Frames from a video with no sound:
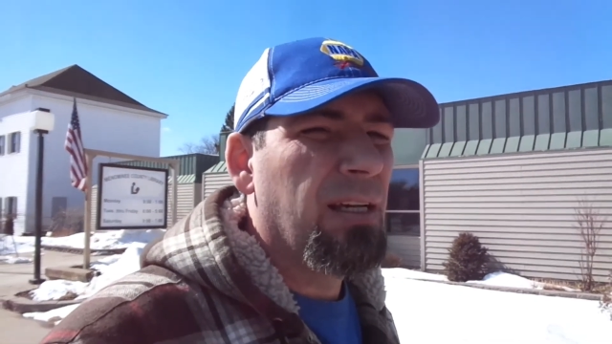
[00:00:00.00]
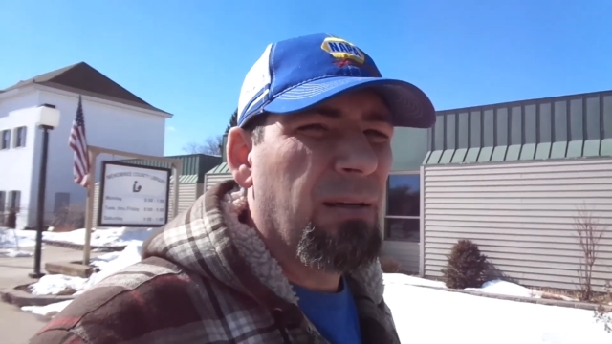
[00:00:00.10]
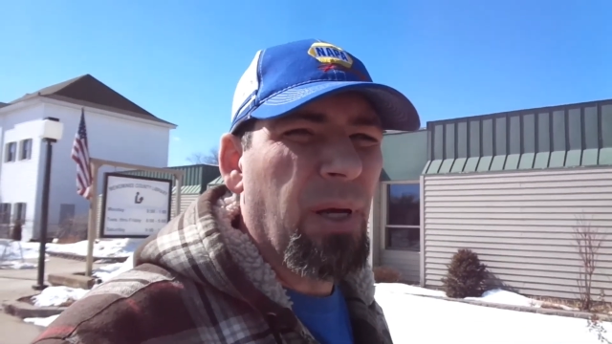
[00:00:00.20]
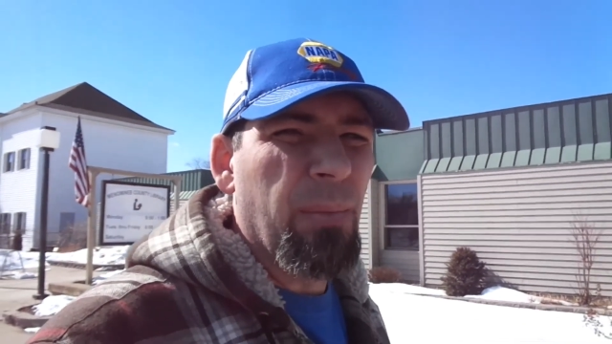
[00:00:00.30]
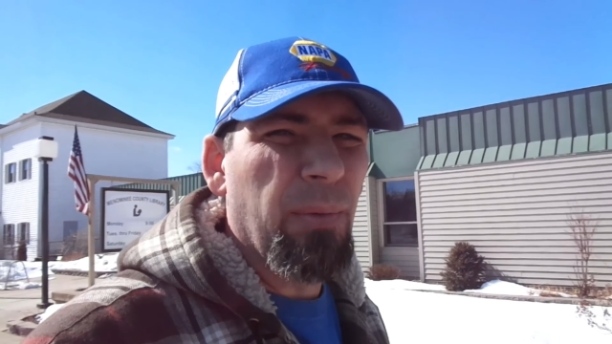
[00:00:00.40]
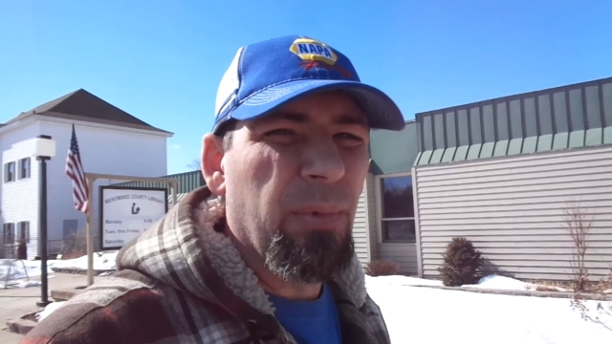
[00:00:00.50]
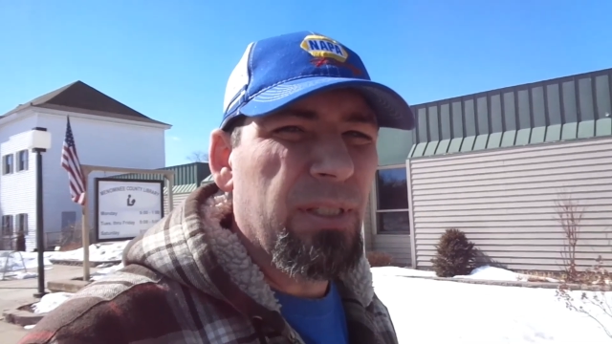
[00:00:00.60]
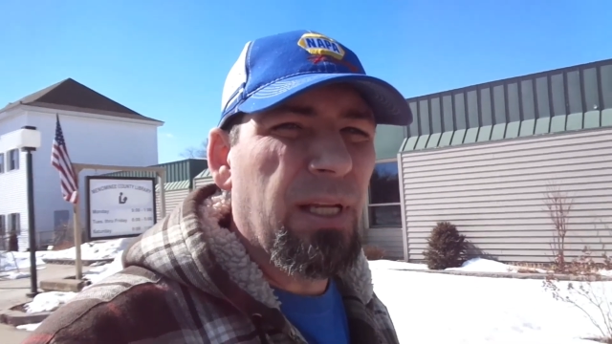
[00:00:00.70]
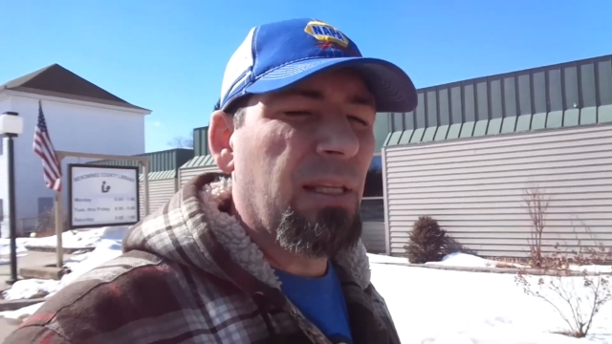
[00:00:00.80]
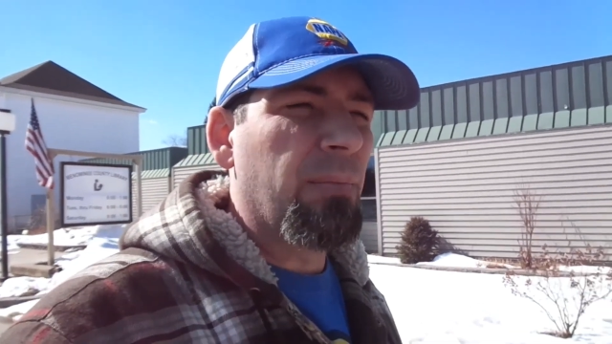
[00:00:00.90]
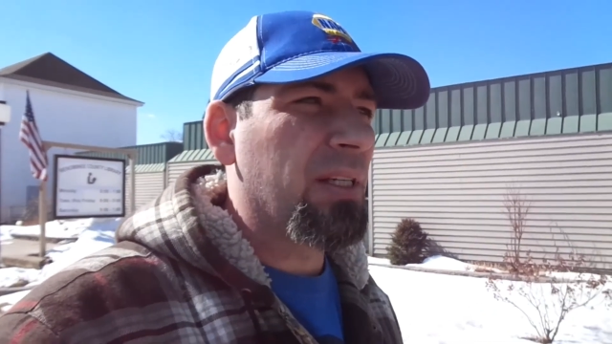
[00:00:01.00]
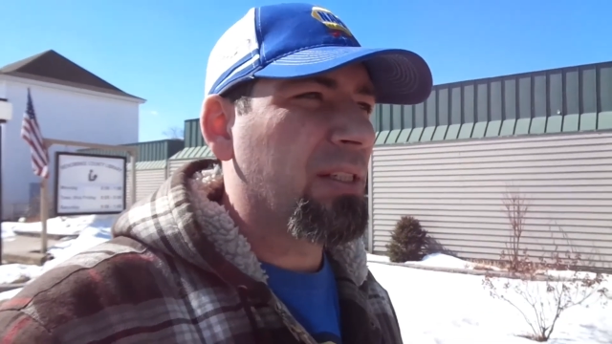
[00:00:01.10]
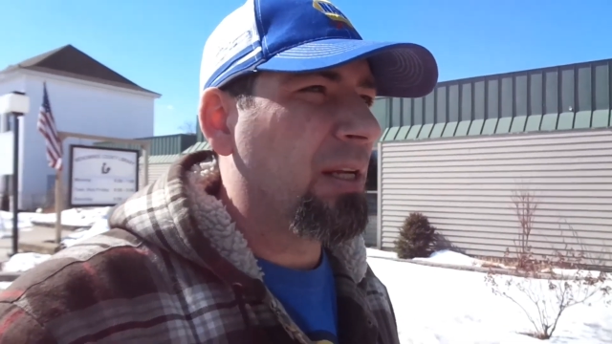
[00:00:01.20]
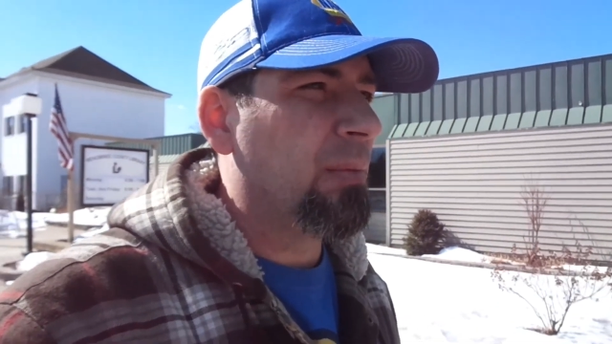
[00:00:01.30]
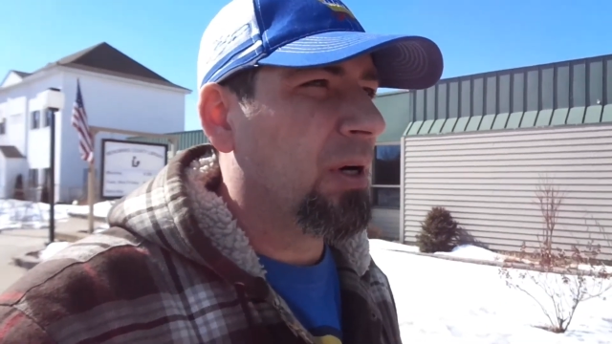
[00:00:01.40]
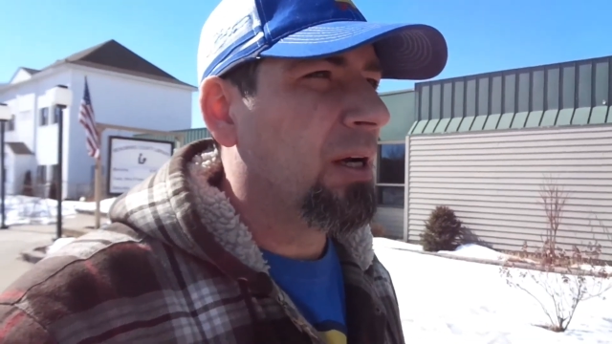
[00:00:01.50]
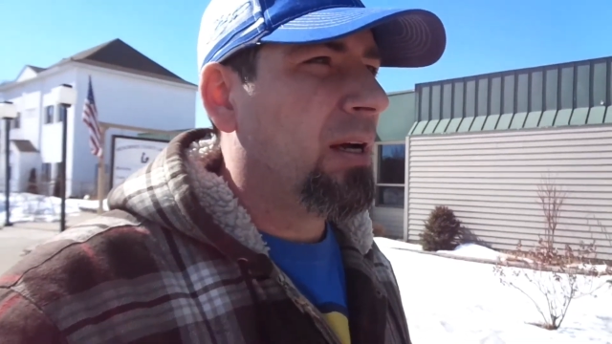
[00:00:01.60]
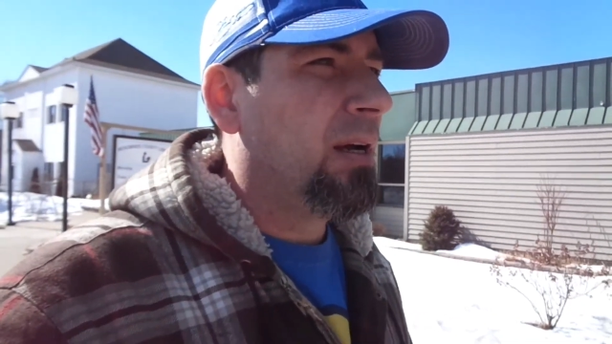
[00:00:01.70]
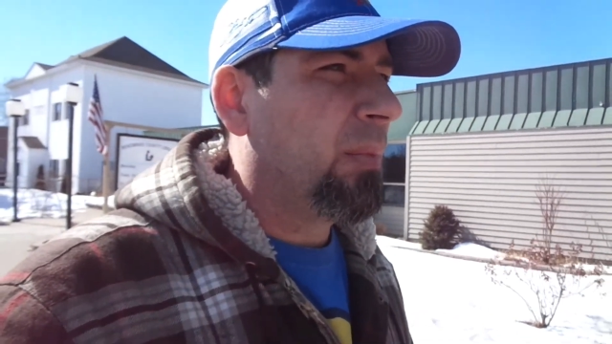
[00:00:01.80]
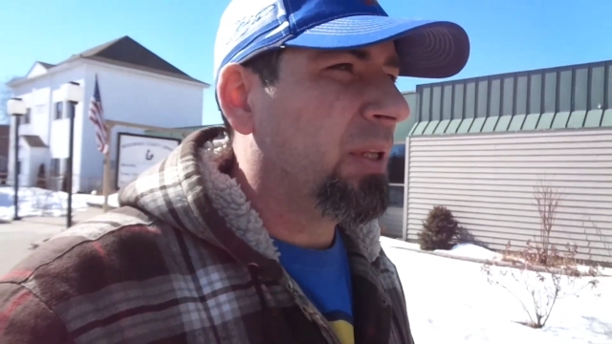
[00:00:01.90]
my memory's not the best anymore,
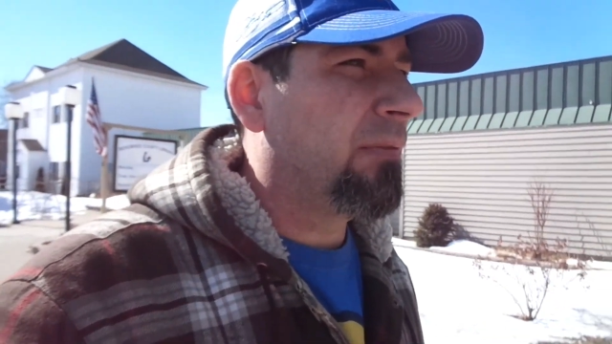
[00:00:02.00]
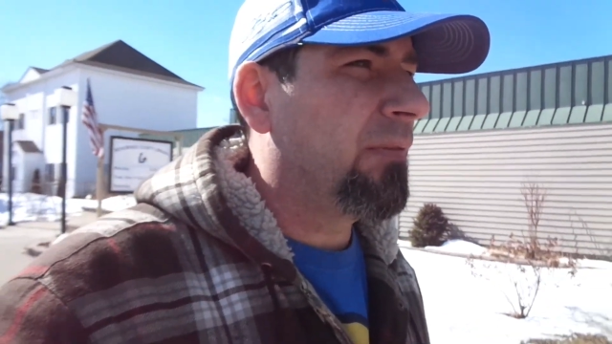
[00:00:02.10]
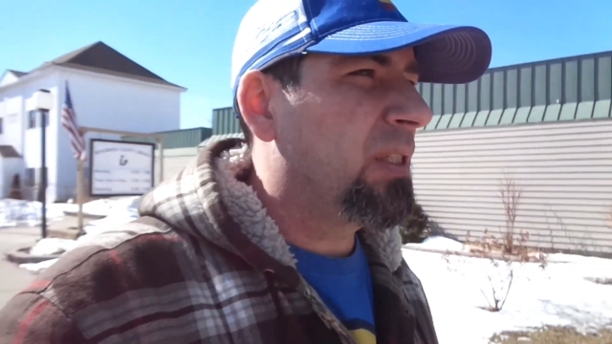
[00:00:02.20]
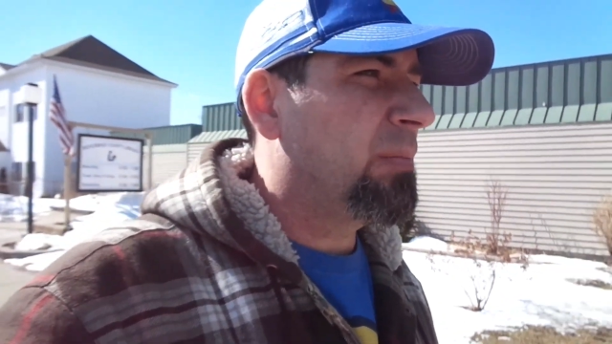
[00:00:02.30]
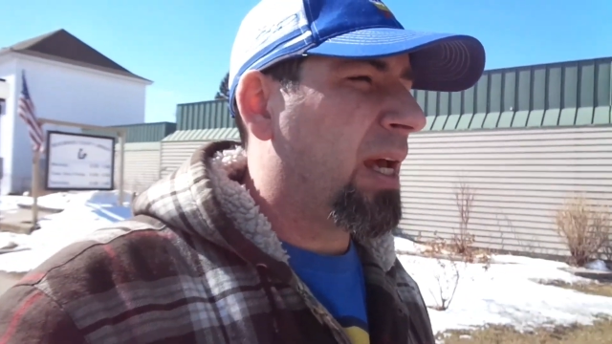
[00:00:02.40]
but the first